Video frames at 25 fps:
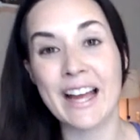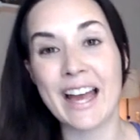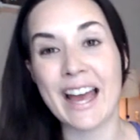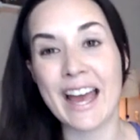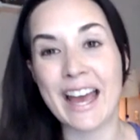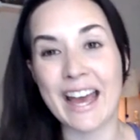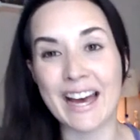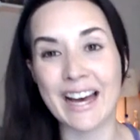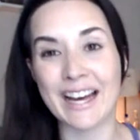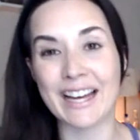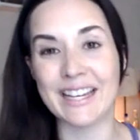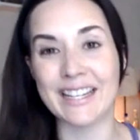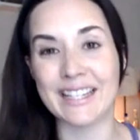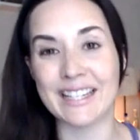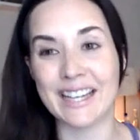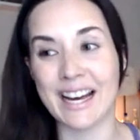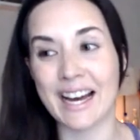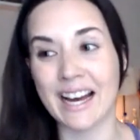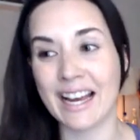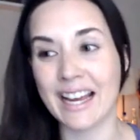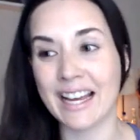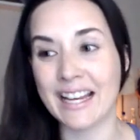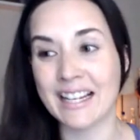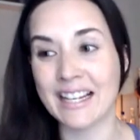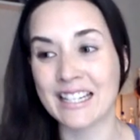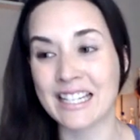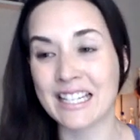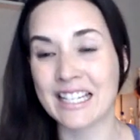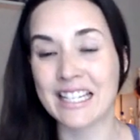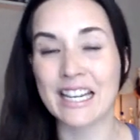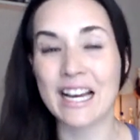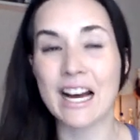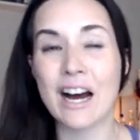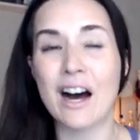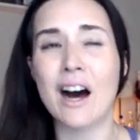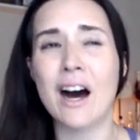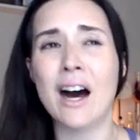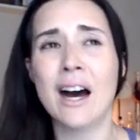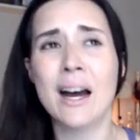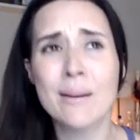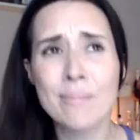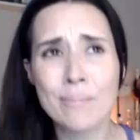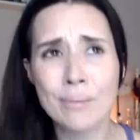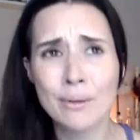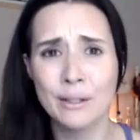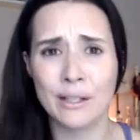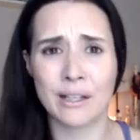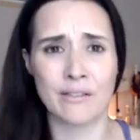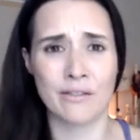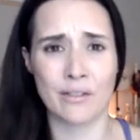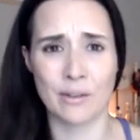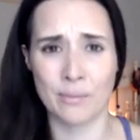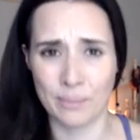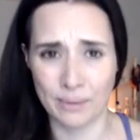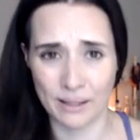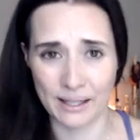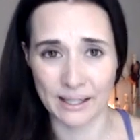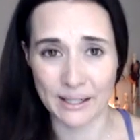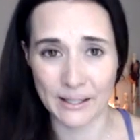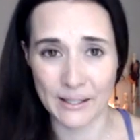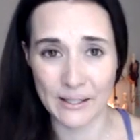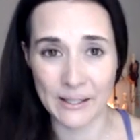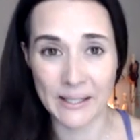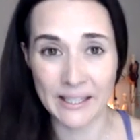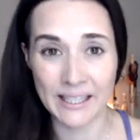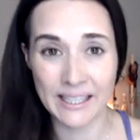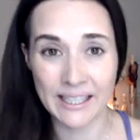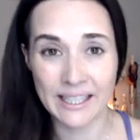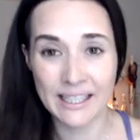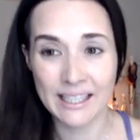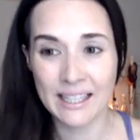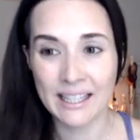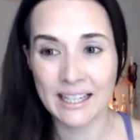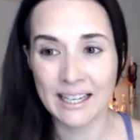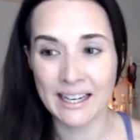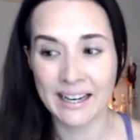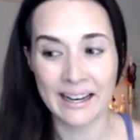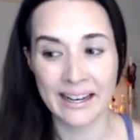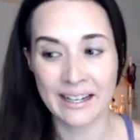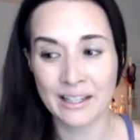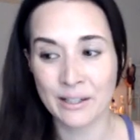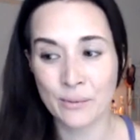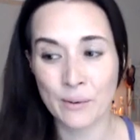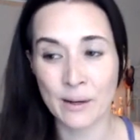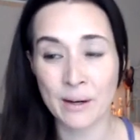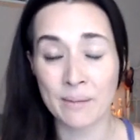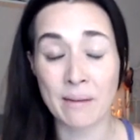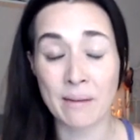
And uh, it's unbelievably good. It's one of my